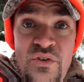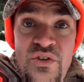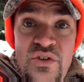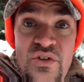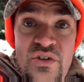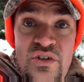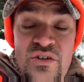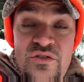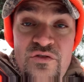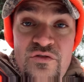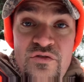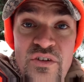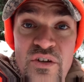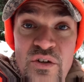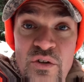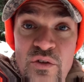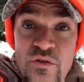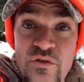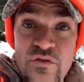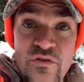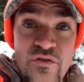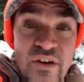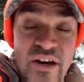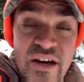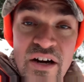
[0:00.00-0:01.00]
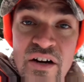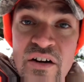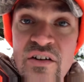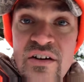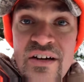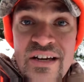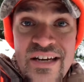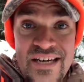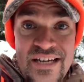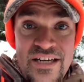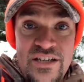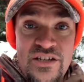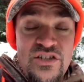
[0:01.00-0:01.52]
You're going to feel very
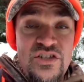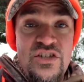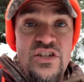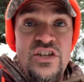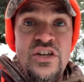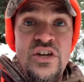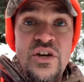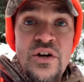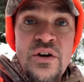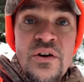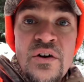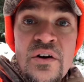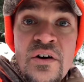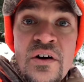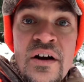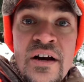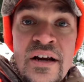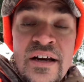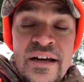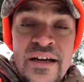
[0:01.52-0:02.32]
insecure